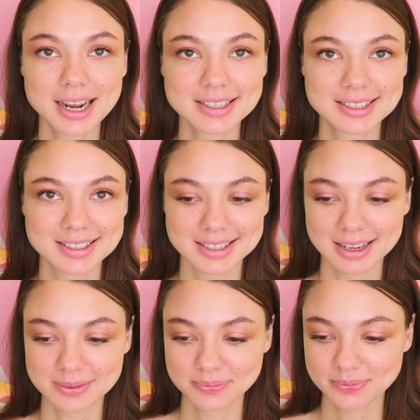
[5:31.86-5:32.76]

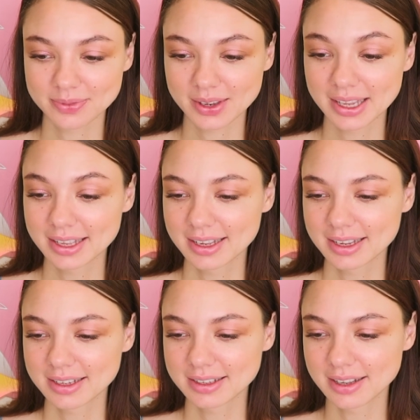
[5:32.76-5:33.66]
wonderful.
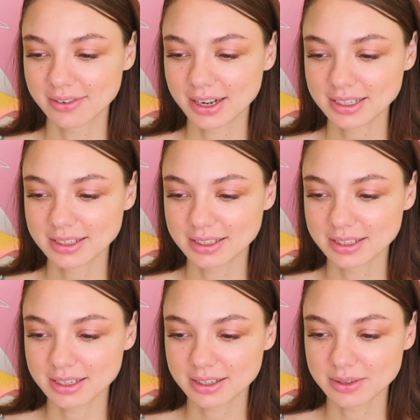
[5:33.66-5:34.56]
Let's
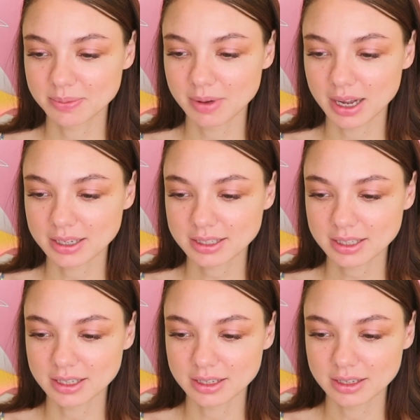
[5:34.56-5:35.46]
put a
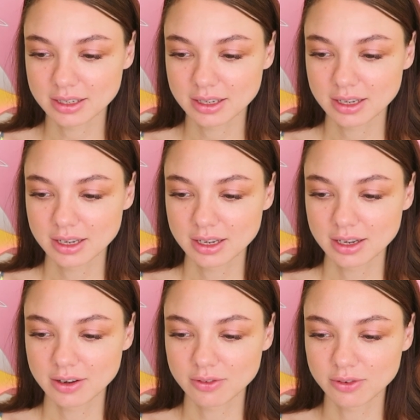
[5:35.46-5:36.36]
mask
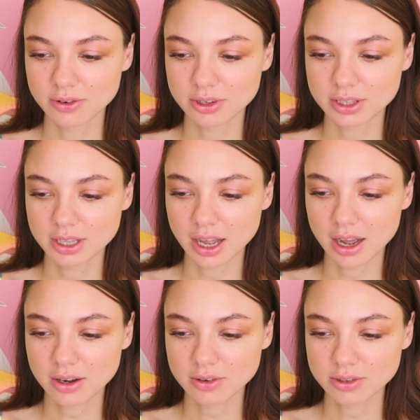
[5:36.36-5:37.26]
here we
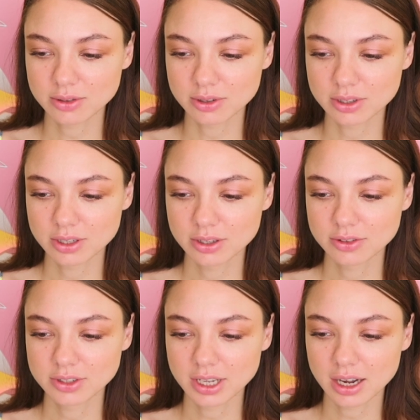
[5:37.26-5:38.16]
go.
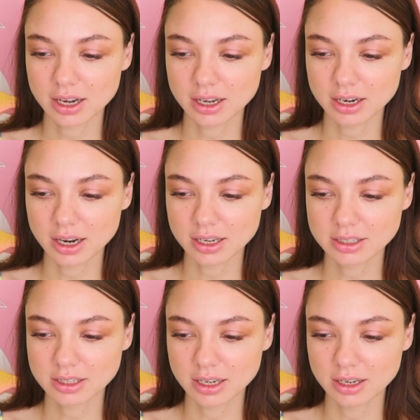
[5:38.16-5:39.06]
Different girl
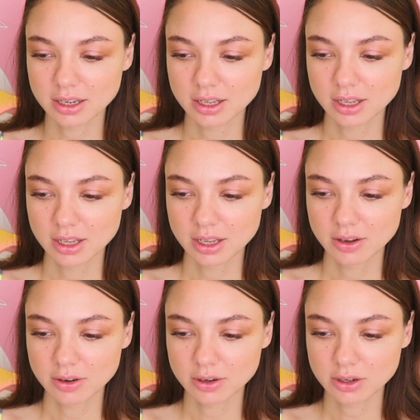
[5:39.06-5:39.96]
stuff.
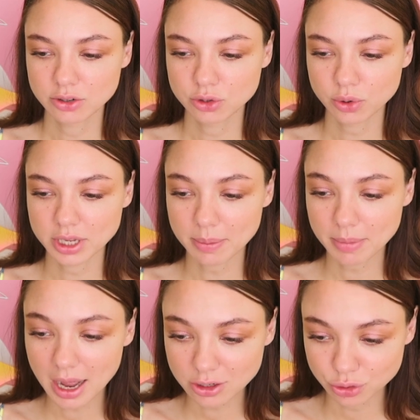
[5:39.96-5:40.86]
Well,
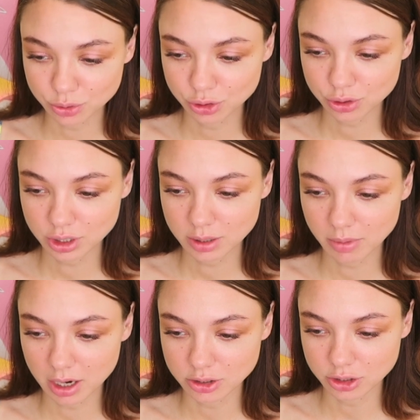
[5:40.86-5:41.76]
I'm trying.
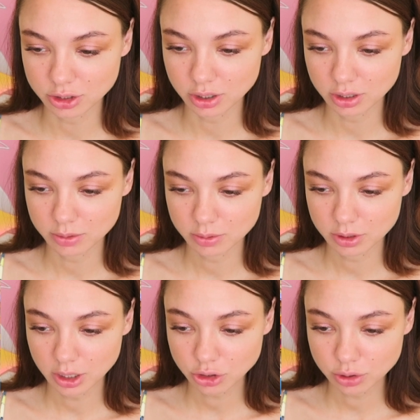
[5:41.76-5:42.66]
Why are you so?
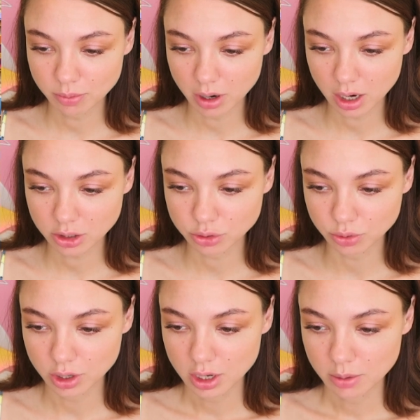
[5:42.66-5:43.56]
I'm trying to
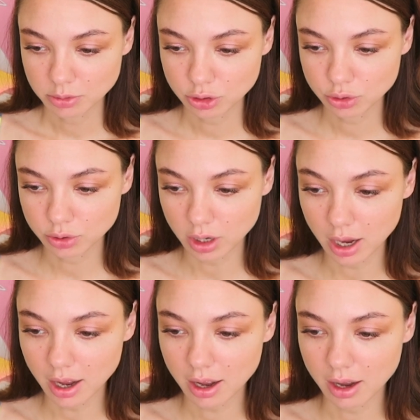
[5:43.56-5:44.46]
do it.
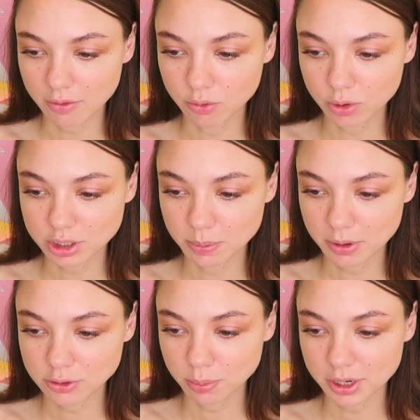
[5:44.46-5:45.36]
Ah, okay.
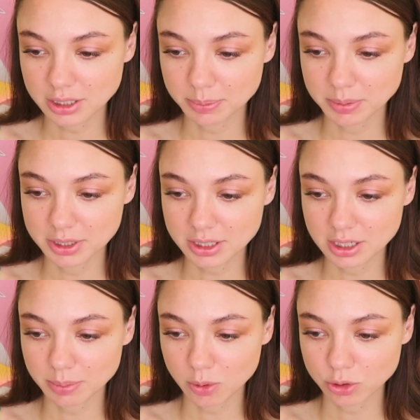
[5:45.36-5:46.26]
No, I can. not Look,
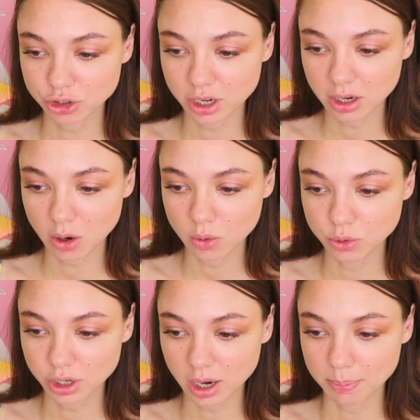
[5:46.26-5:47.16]
she looks like a
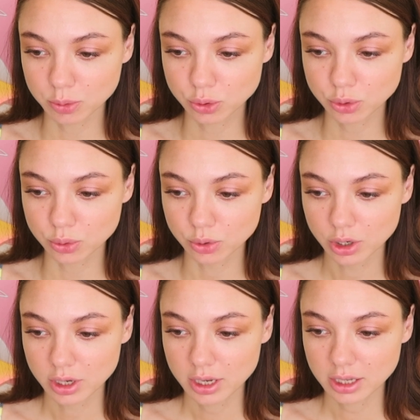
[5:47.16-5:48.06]
cabbage.
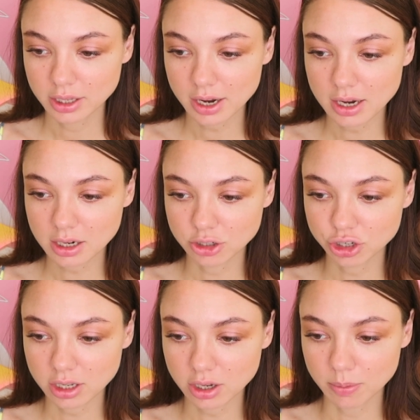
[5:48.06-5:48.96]

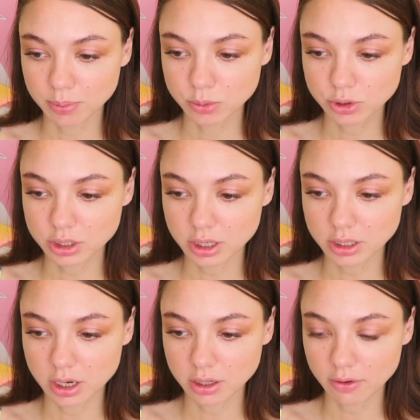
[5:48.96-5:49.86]
Really, her head is
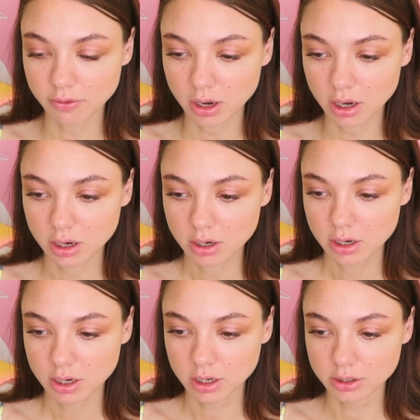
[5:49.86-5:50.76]
just like a
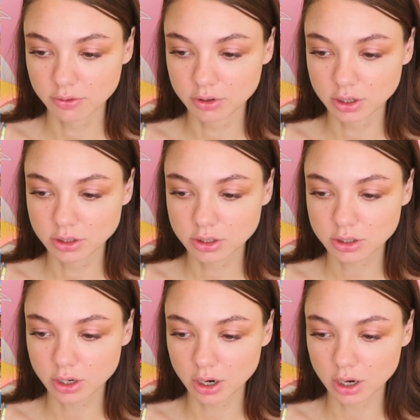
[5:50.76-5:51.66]
cabbage. It
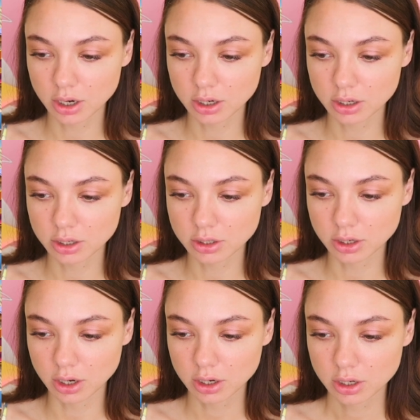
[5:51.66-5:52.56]
looks
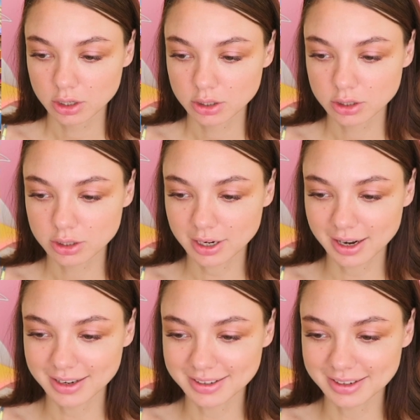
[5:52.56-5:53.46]
weird.
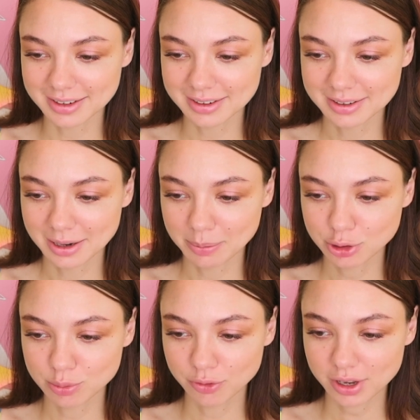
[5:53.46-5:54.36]
Really weird.
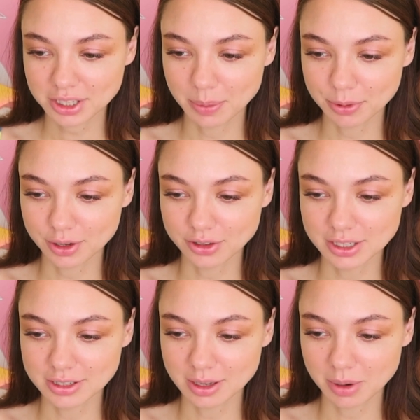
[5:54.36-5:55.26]
Why we can't
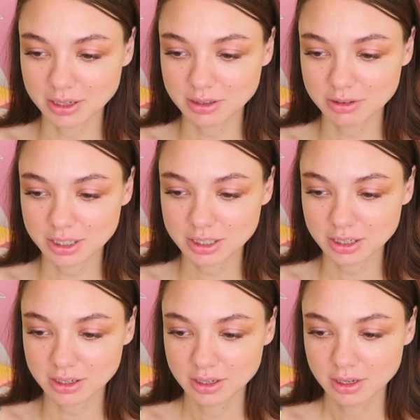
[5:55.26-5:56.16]
put a mask in
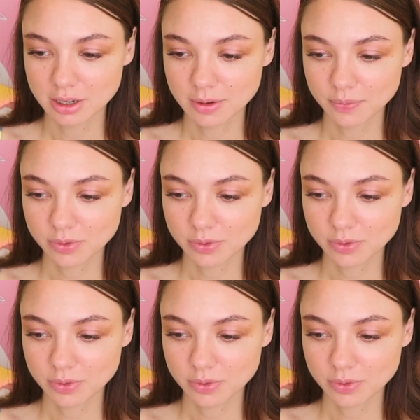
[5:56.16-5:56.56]
here?